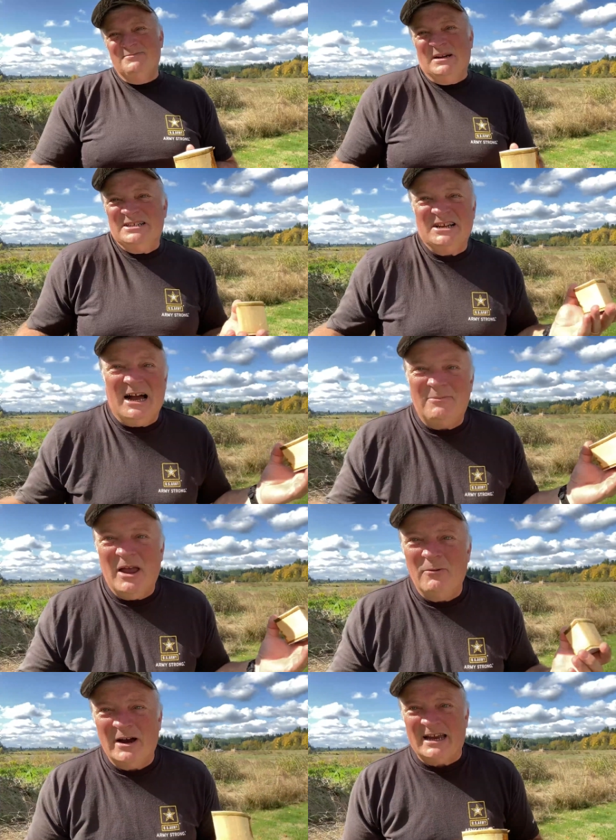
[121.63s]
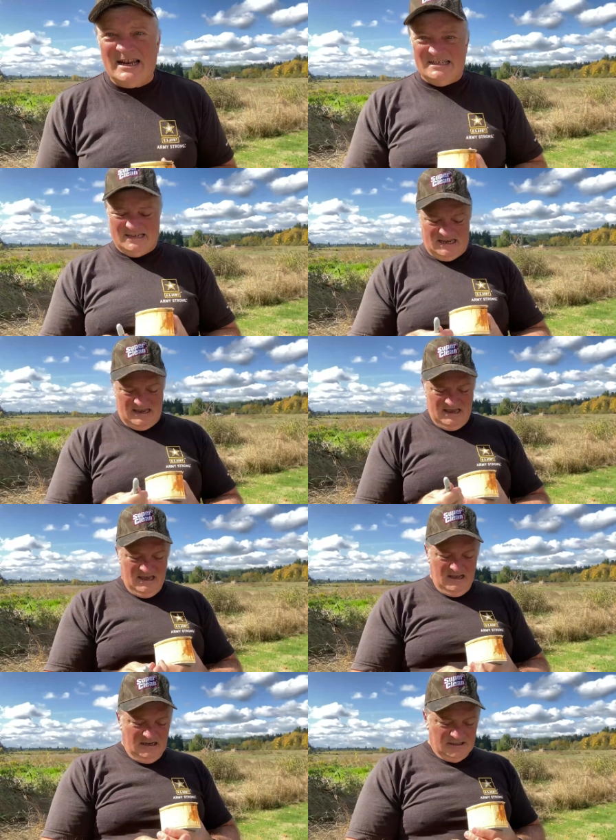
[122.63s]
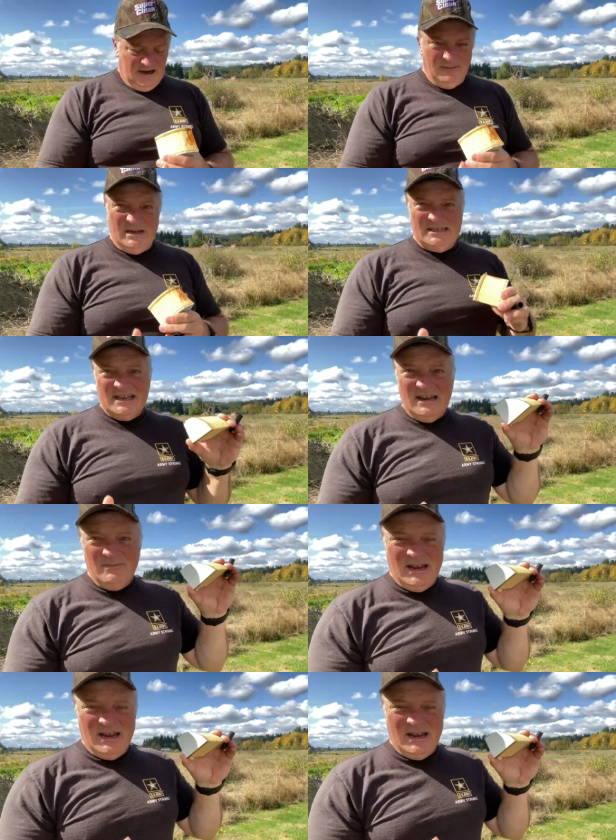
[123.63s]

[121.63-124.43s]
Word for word: in my shop. Hey, what can I say? So I'm going to sign